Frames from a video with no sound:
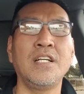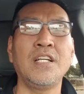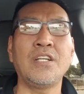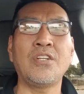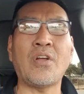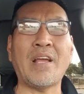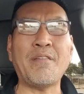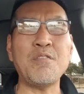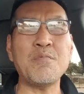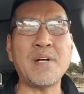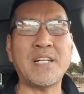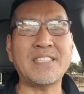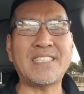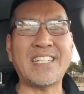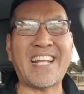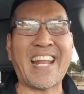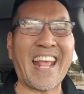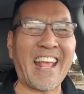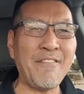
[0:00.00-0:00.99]
You know, everybody
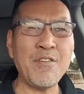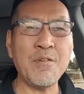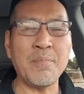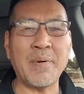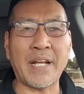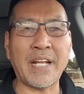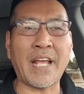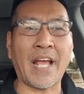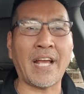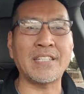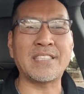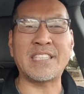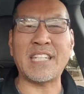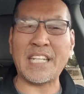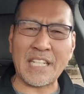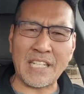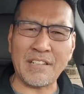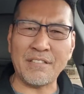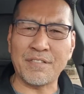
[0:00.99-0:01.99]
said everybody has
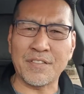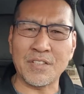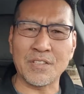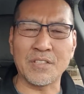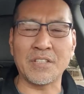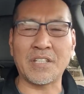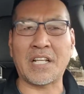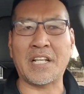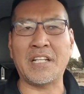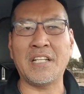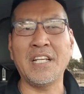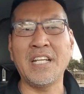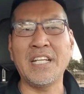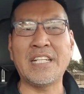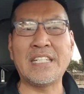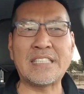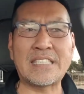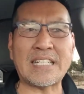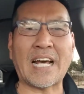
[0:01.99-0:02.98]
evil in
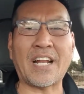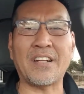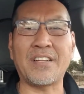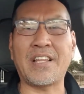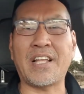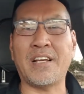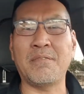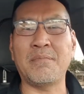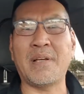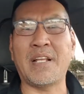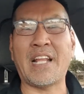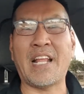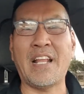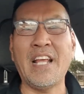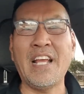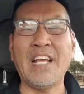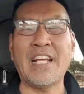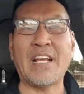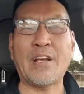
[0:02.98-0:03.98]
inside of them and,
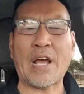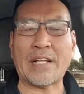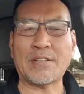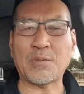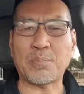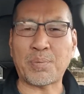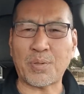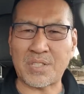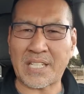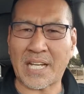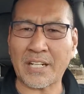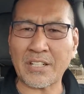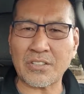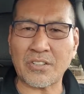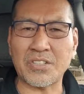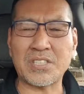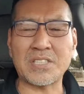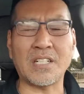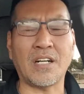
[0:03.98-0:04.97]
and we have to
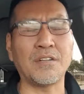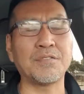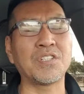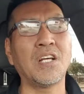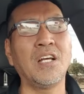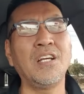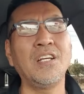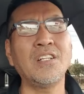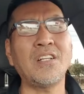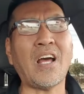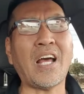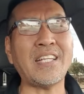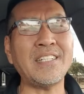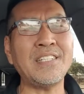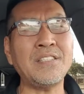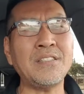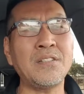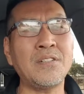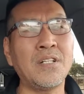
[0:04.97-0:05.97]
protect ourselves. I
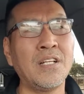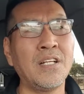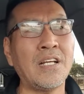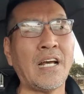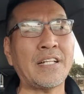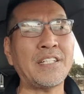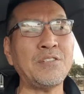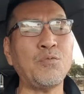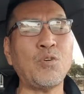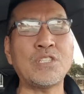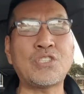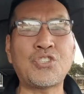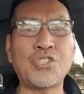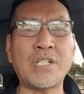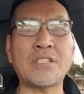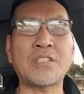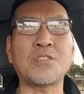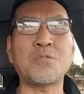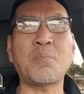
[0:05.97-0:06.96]
think I think what
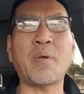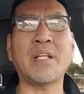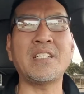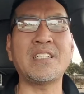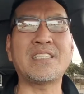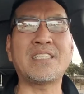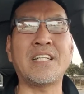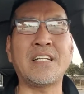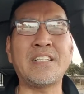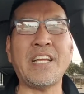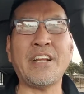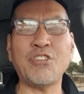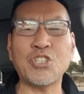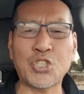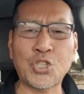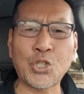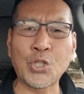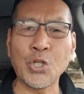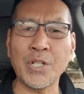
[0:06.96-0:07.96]
Jesus meant is that there
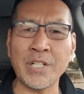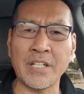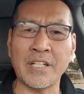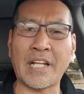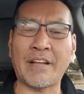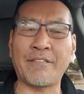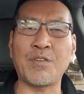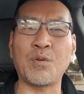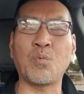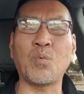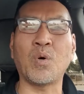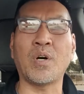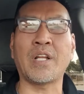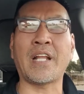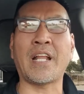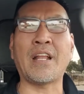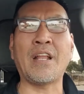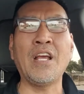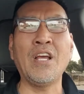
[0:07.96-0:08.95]
is good in
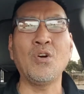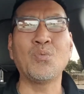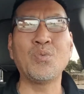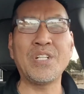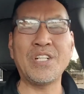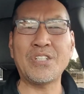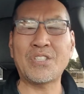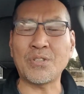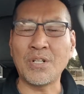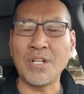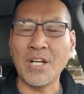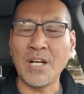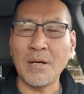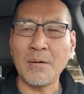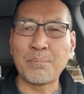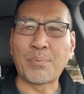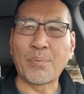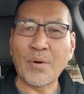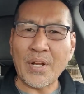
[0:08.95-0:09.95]
everyone and we need to
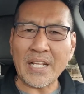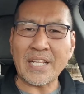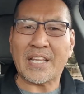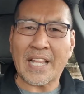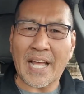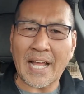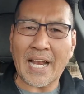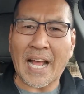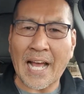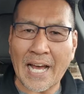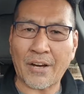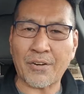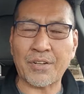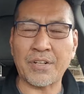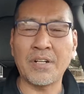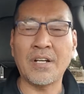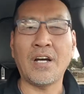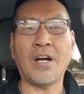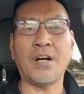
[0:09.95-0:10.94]
bring that out
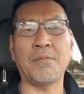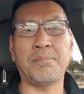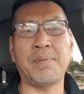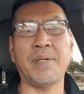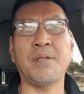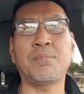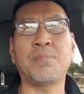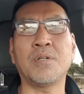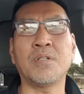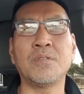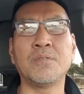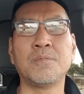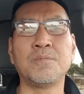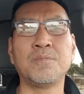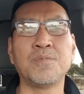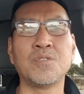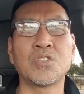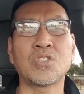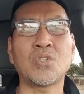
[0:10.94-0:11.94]
of people.
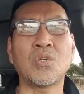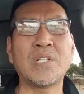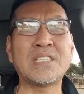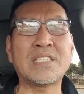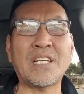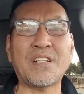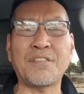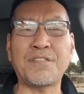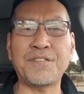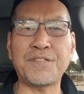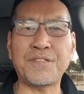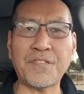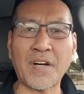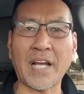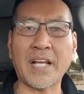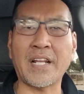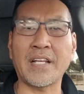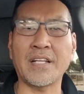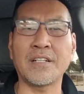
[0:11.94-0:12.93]
So instead of
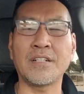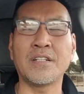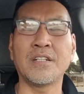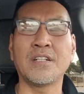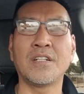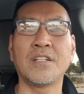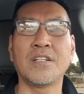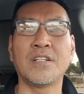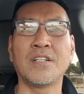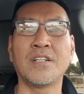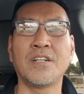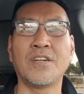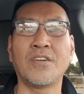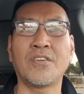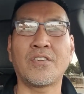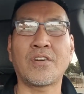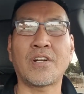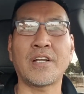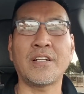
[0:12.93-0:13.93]
fighting,
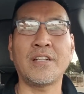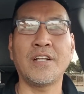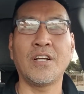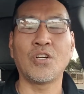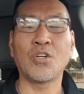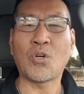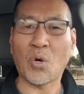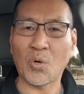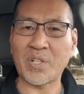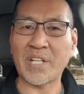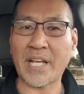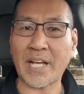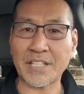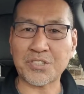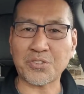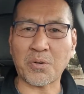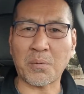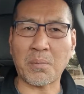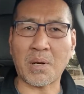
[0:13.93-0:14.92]
right, go the
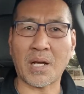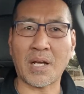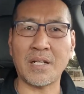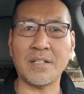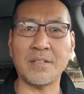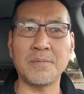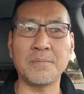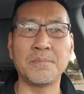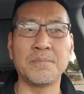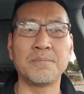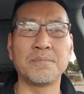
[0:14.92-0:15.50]
extra mile.